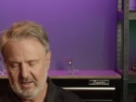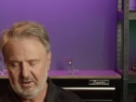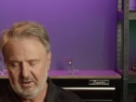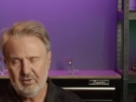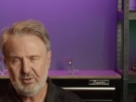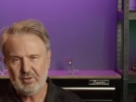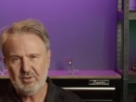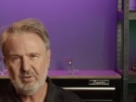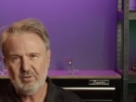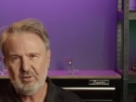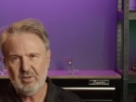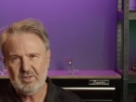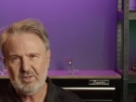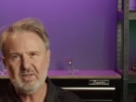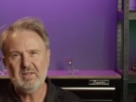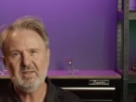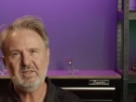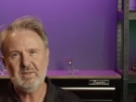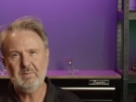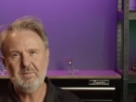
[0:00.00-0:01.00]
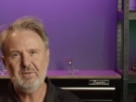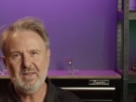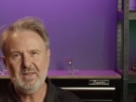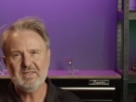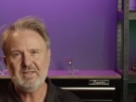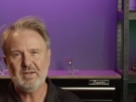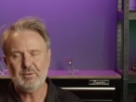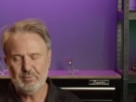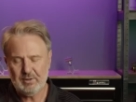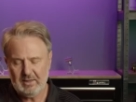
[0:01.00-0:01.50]
Look, there's some
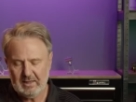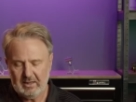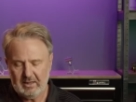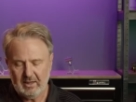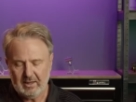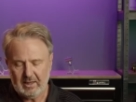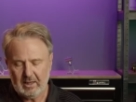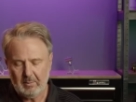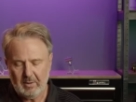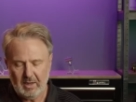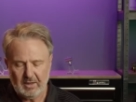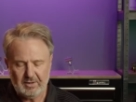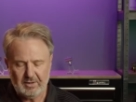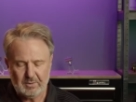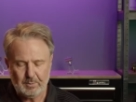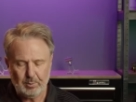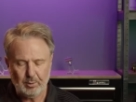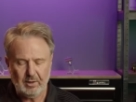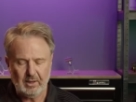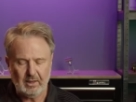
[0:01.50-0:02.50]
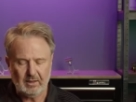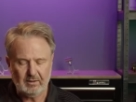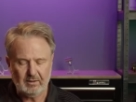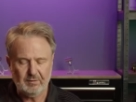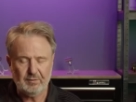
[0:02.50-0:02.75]
things I really like about this product.